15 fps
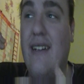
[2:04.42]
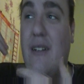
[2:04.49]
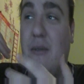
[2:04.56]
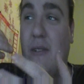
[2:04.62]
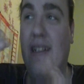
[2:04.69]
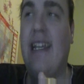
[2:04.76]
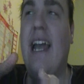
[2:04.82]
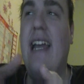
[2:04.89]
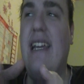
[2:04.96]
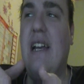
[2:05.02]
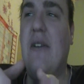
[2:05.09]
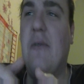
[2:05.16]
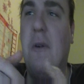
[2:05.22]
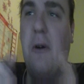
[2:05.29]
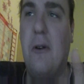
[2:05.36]

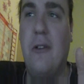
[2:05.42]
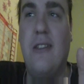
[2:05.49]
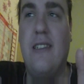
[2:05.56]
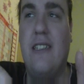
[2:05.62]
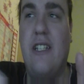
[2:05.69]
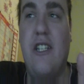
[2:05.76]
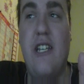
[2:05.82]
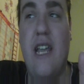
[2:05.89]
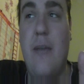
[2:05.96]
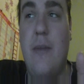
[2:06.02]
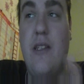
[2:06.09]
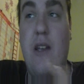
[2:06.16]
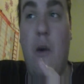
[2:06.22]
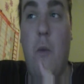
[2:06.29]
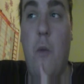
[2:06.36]
Orton and
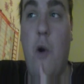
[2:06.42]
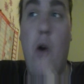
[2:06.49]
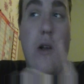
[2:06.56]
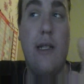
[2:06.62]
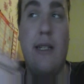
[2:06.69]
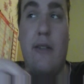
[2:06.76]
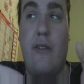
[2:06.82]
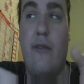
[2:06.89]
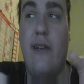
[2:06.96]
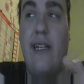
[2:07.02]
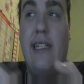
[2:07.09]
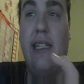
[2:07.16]
Sheamus and walked out of the ring,